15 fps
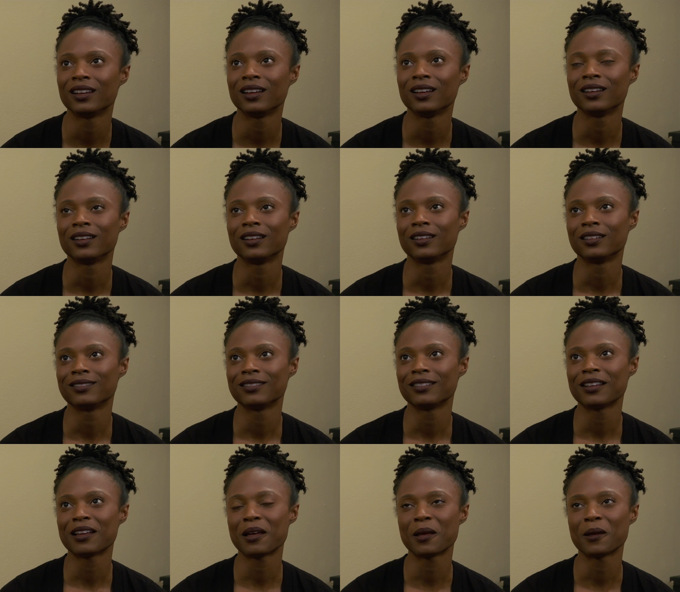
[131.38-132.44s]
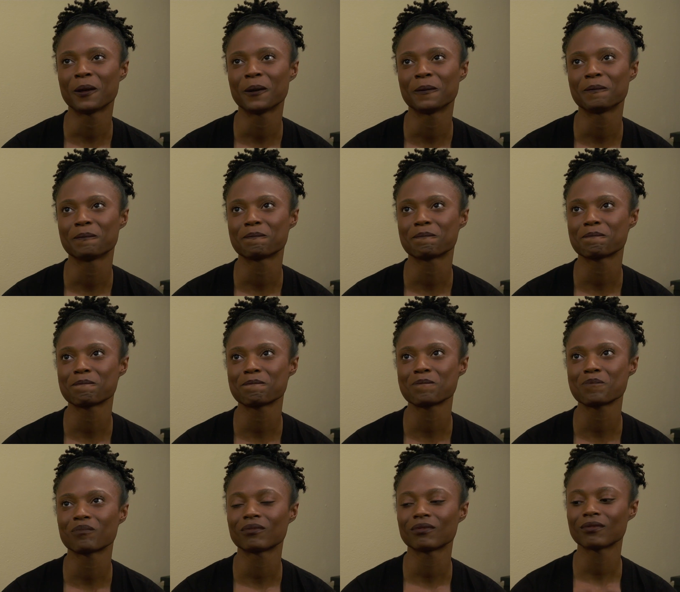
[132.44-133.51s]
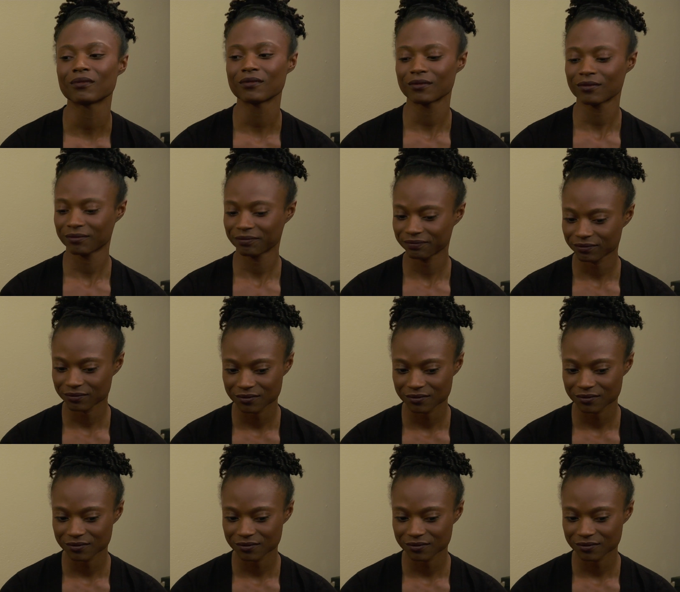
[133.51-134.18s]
[no speech]